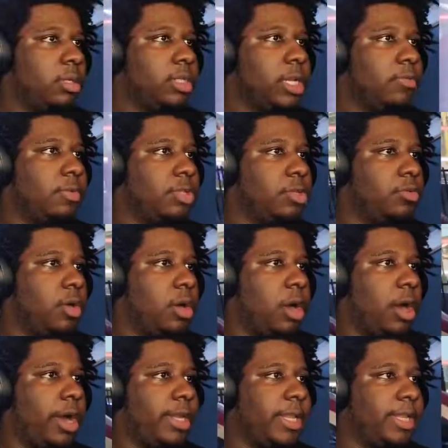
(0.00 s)
Say what you want.
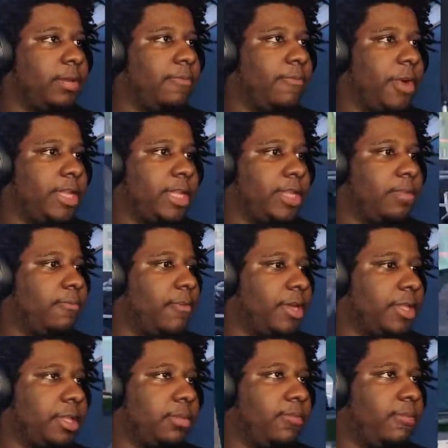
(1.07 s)
Alright, let them fight, let them fight,
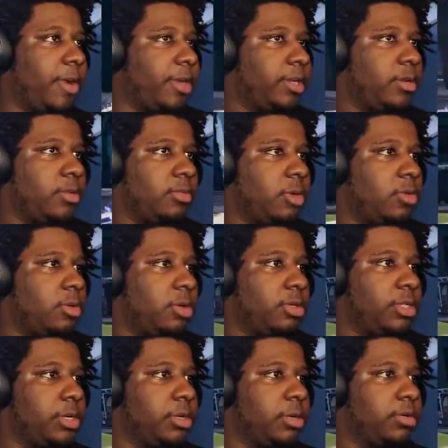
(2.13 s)
let them fight. No, no, no,
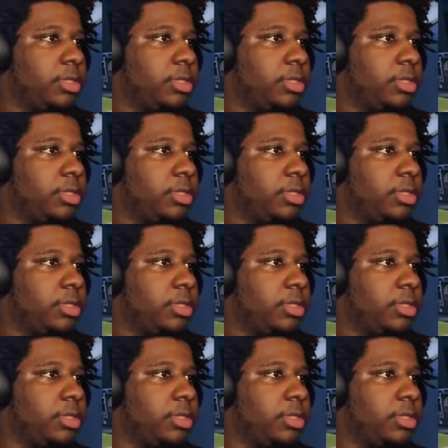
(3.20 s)
sir, no,